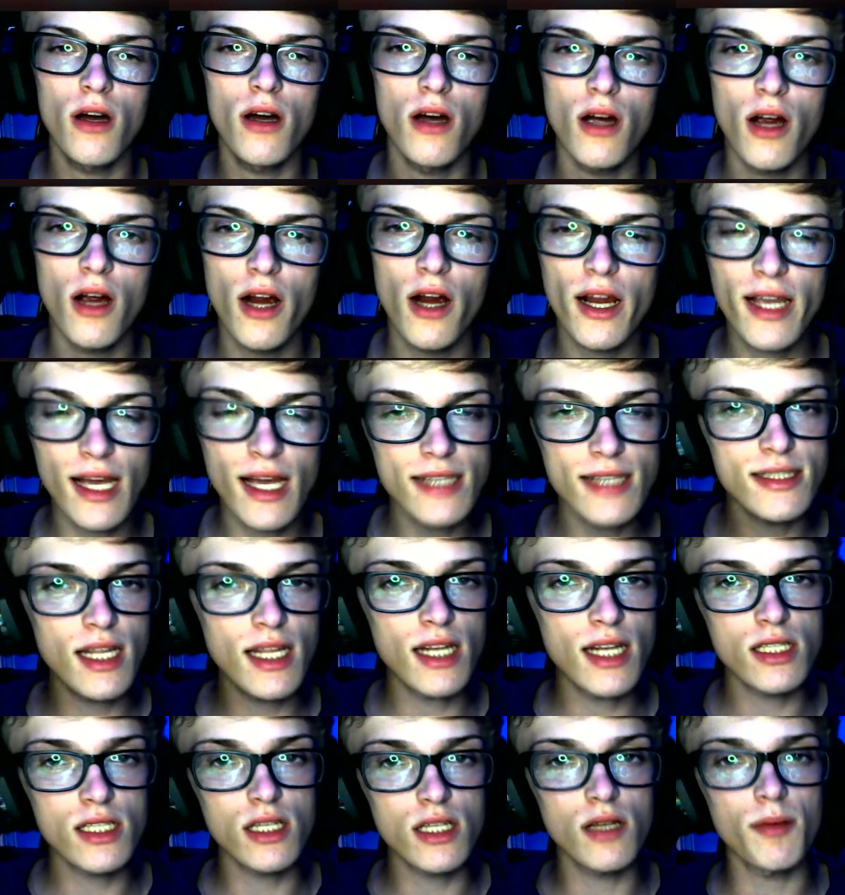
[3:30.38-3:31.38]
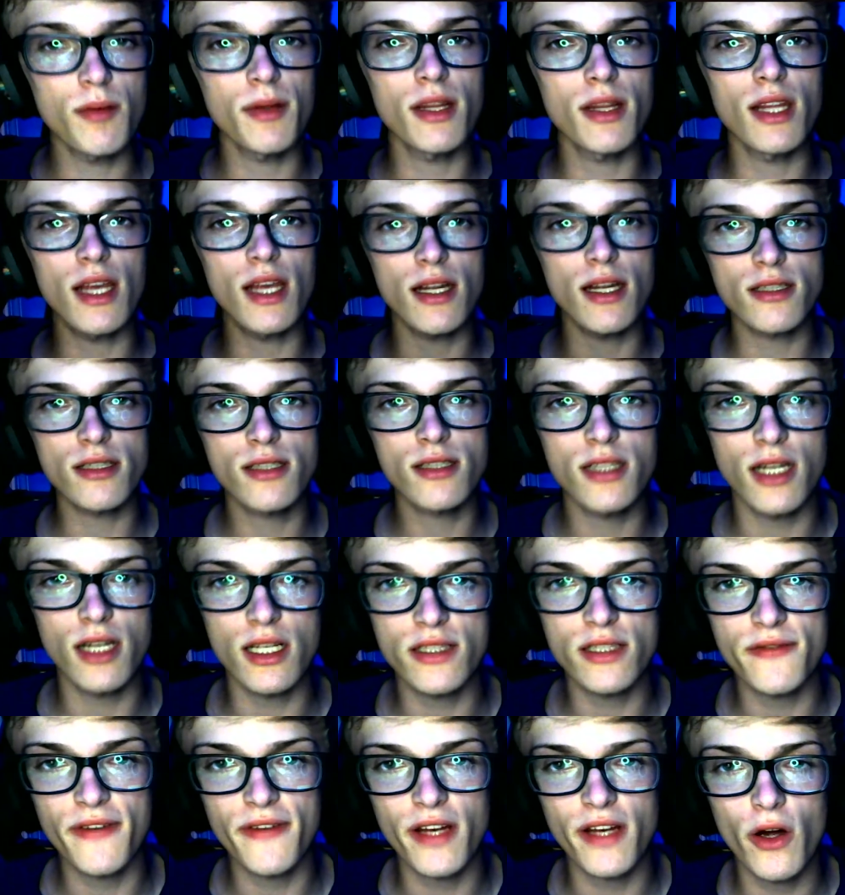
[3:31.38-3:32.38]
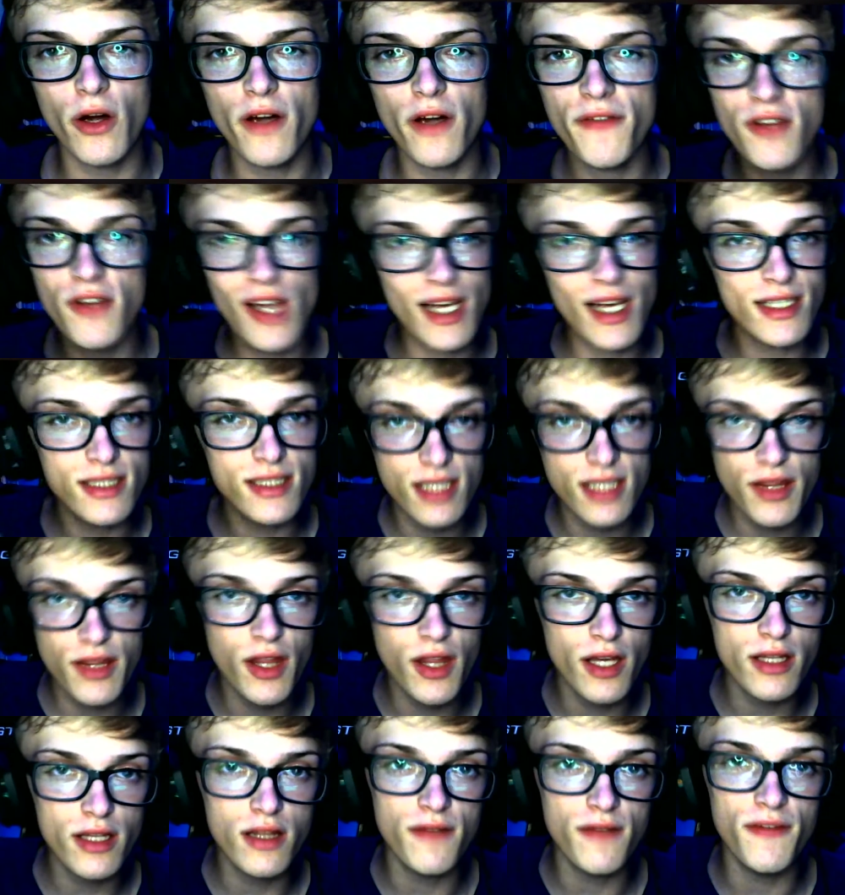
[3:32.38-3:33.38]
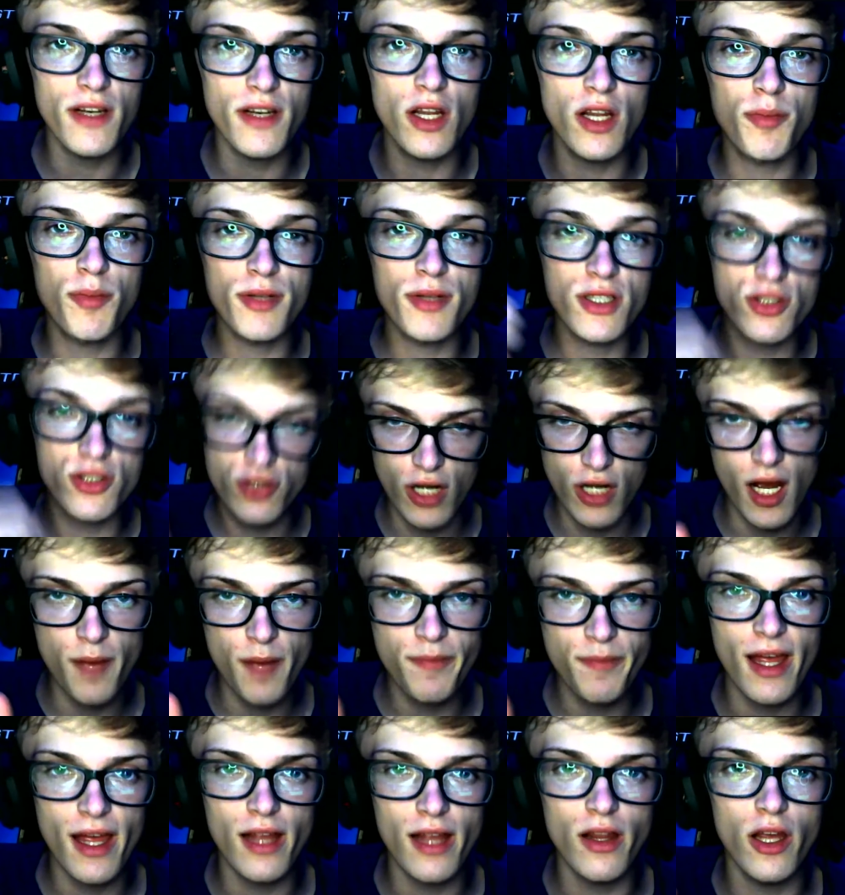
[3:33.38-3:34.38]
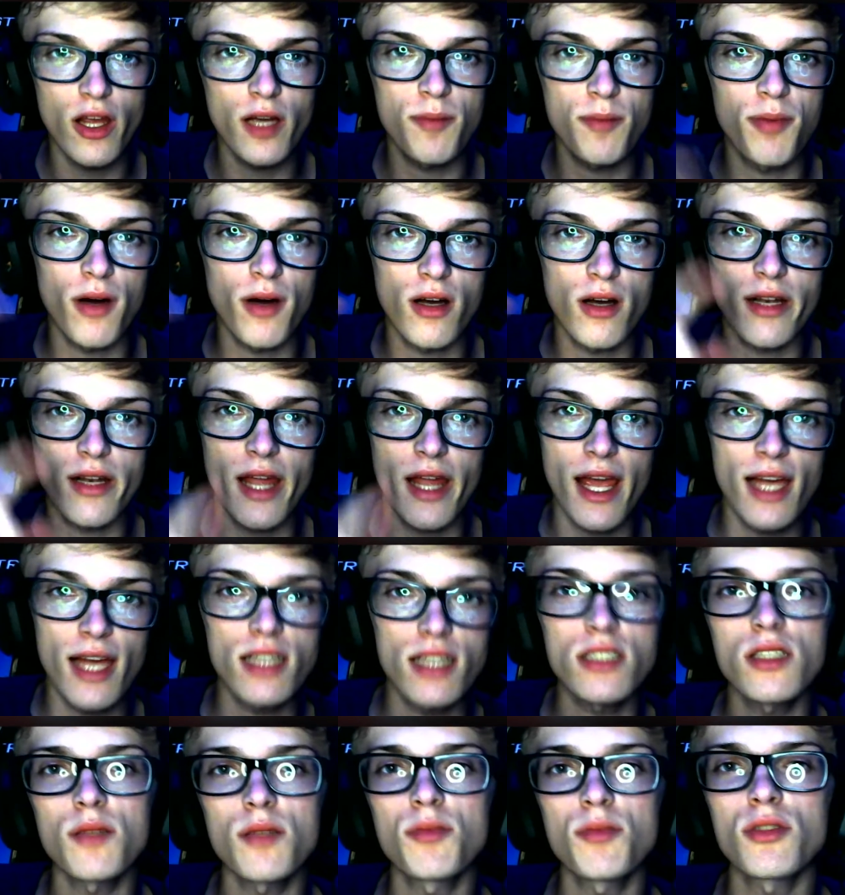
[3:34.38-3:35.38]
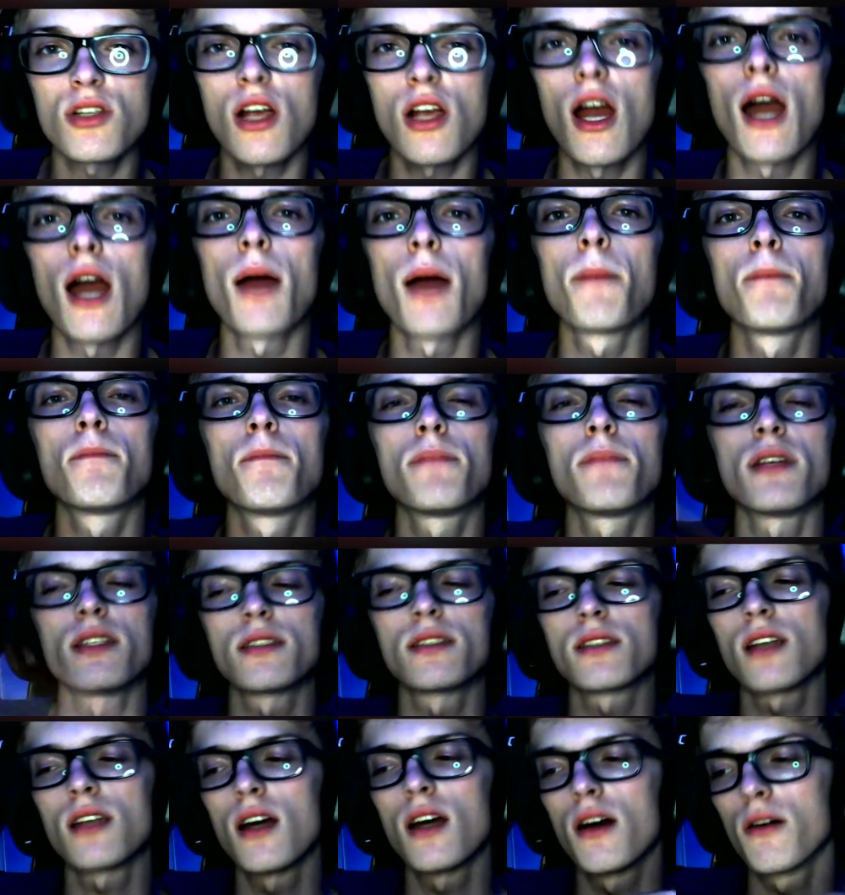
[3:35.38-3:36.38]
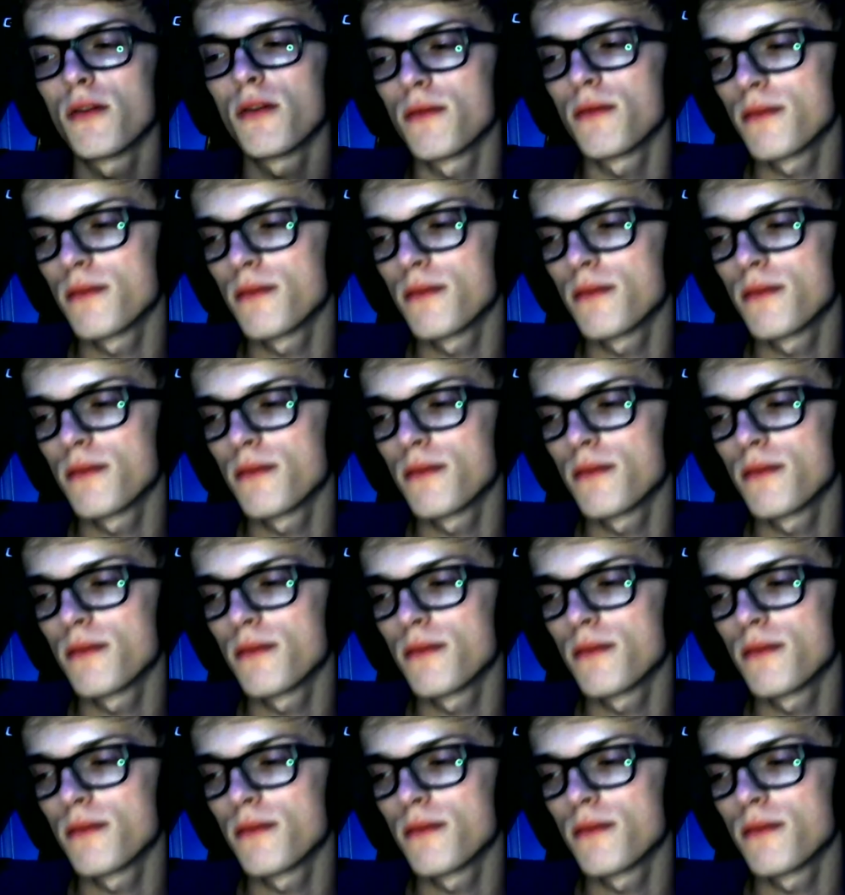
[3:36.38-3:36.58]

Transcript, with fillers: Alright guys, that is going to be the end of today's video. If you guys did like the video, please drop that like button and subscribe. Peace out.